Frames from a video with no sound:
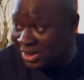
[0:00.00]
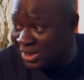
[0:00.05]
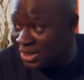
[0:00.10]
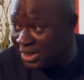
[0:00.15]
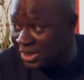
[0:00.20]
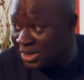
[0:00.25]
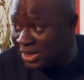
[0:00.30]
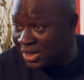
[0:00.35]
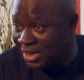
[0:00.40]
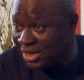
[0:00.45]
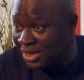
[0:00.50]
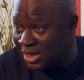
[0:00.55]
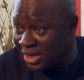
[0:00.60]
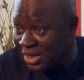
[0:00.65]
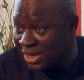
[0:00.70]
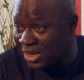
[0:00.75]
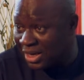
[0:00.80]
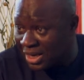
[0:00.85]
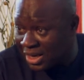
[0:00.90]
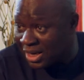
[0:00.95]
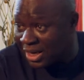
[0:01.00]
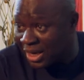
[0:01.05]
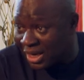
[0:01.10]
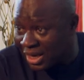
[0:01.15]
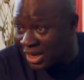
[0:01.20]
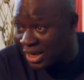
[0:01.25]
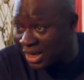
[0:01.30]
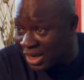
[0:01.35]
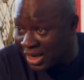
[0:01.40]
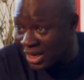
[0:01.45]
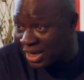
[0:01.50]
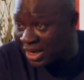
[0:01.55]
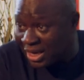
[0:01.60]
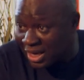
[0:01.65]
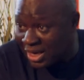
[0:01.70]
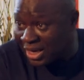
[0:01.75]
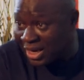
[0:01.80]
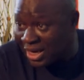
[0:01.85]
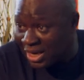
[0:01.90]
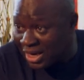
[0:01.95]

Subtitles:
Nothing is said.